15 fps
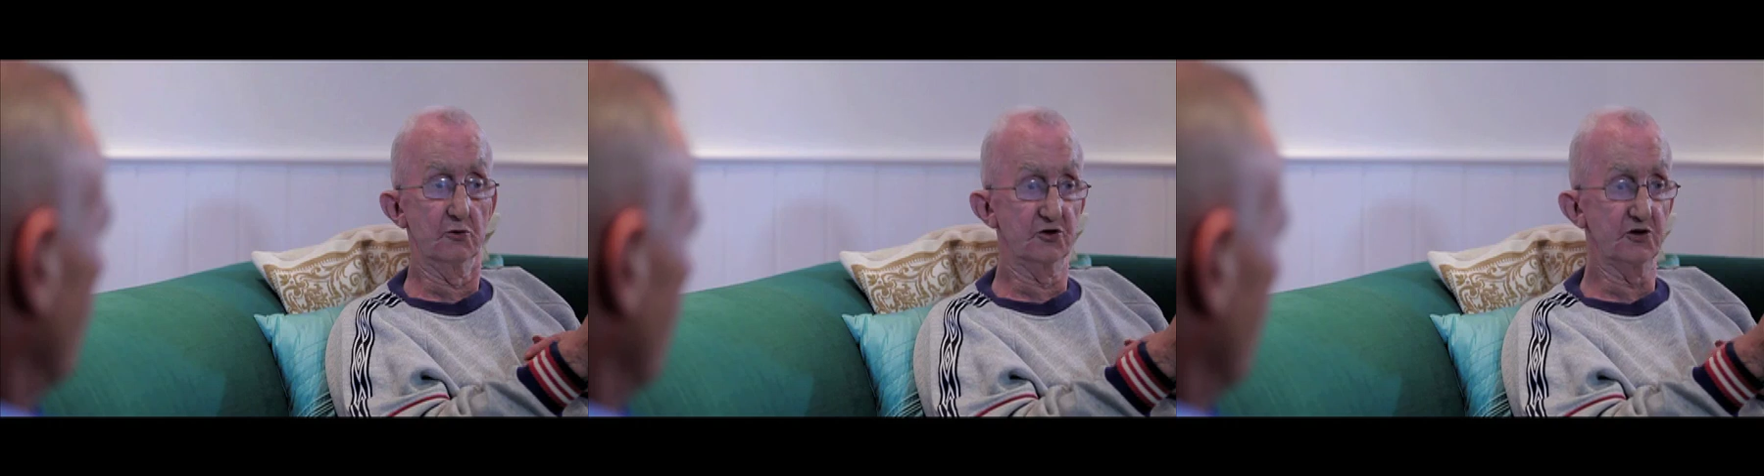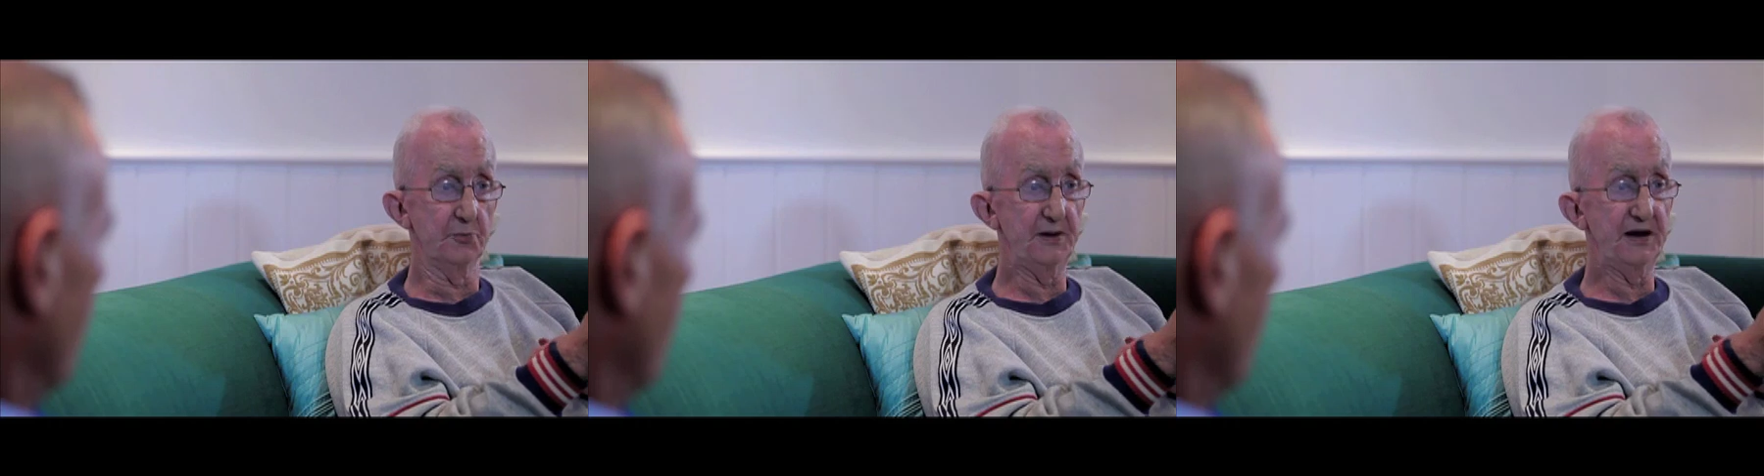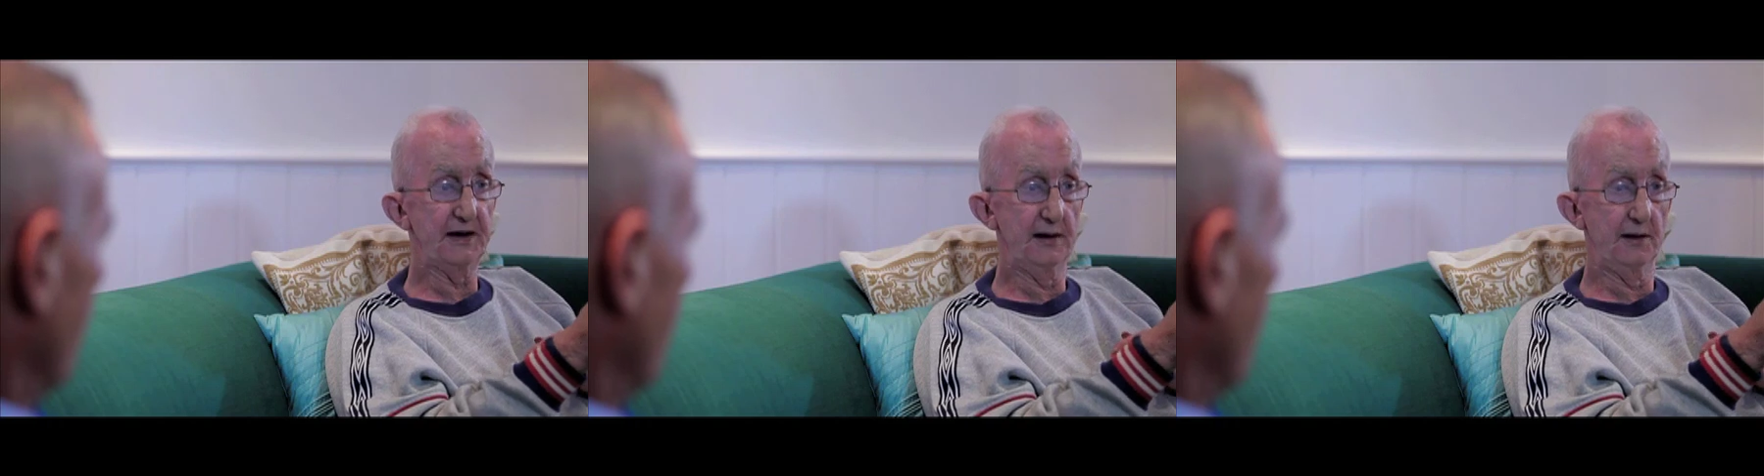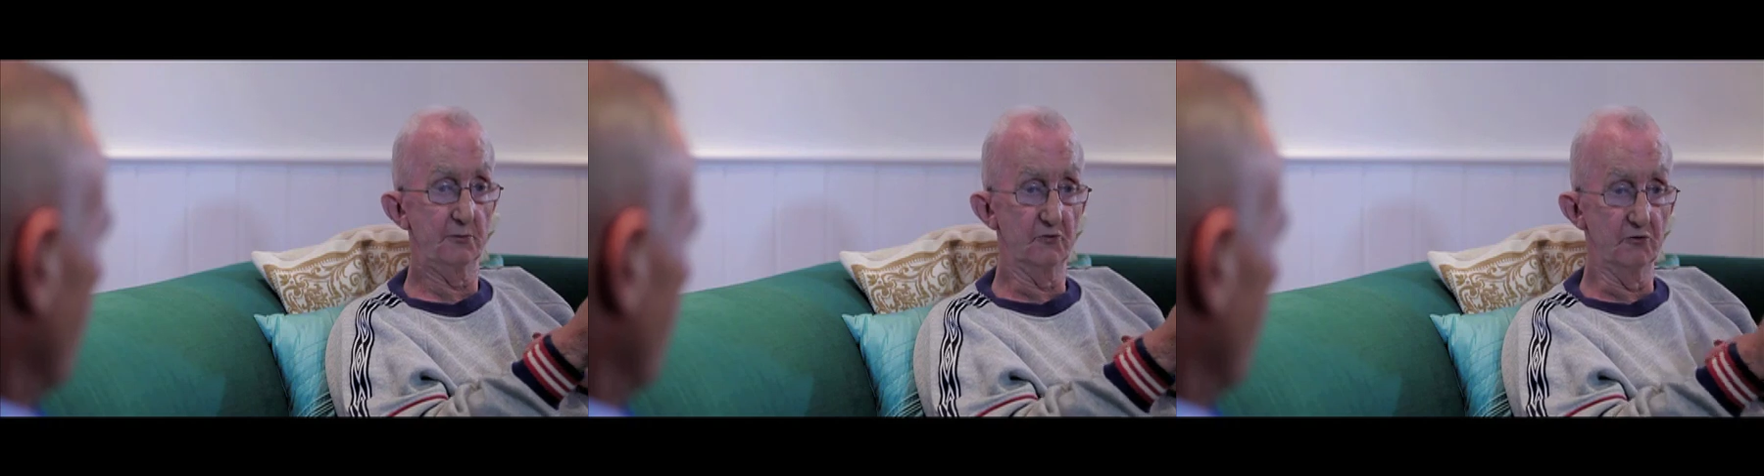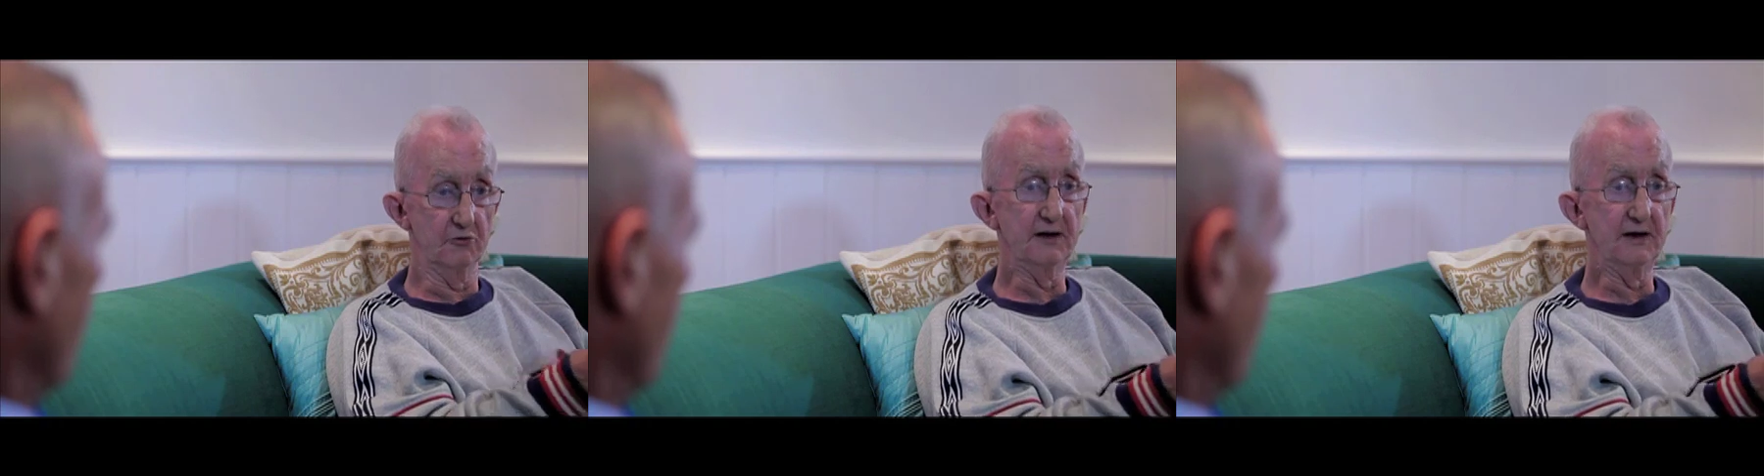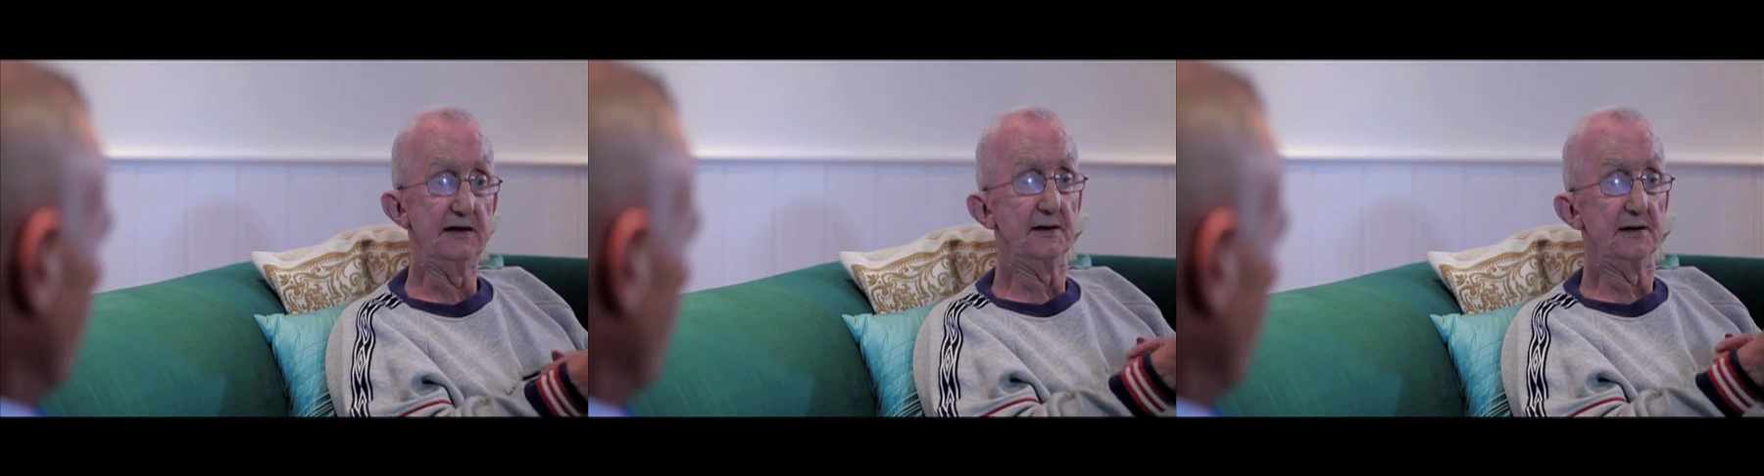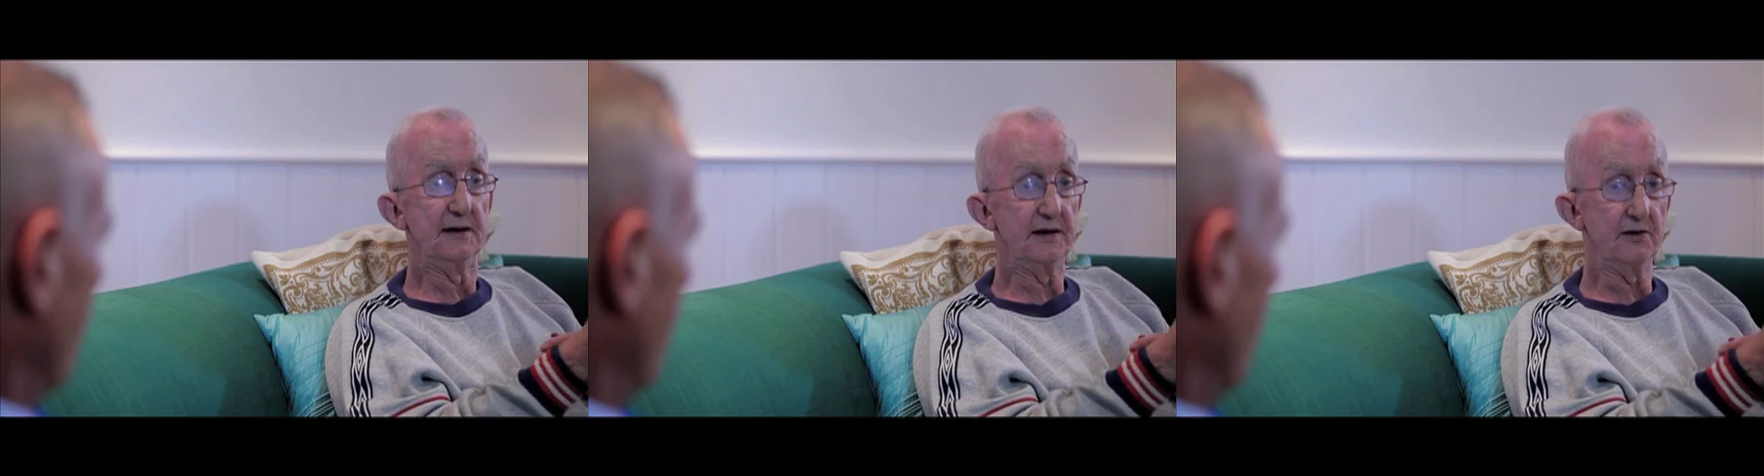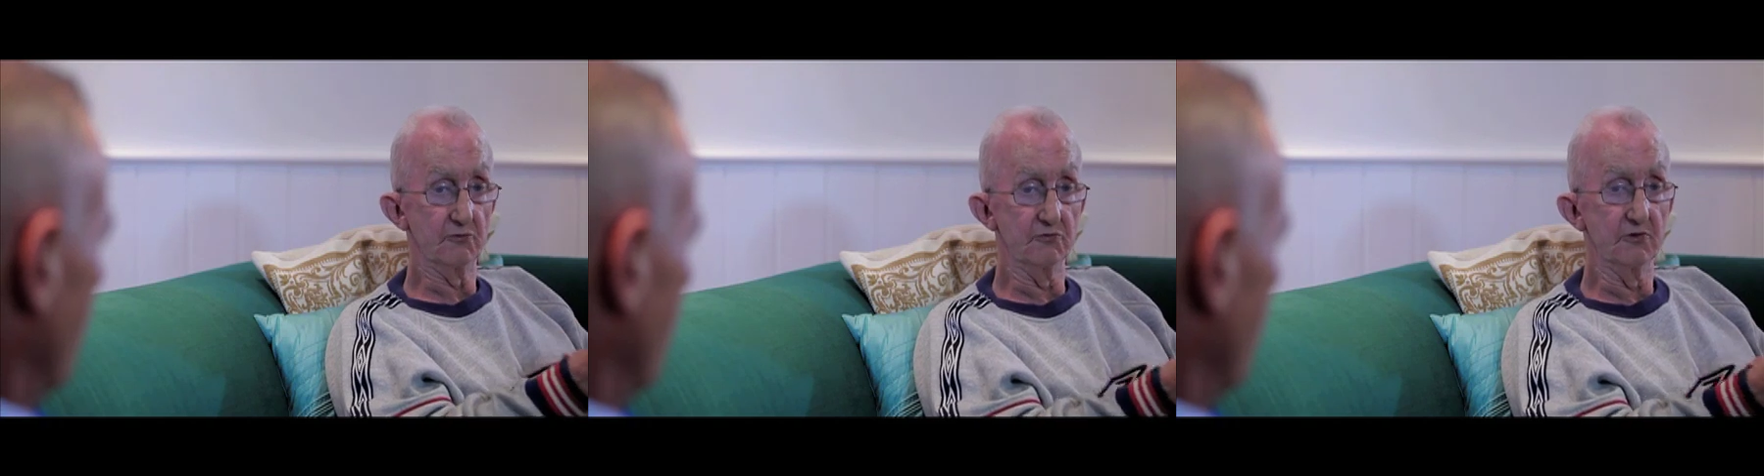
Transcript: to become really,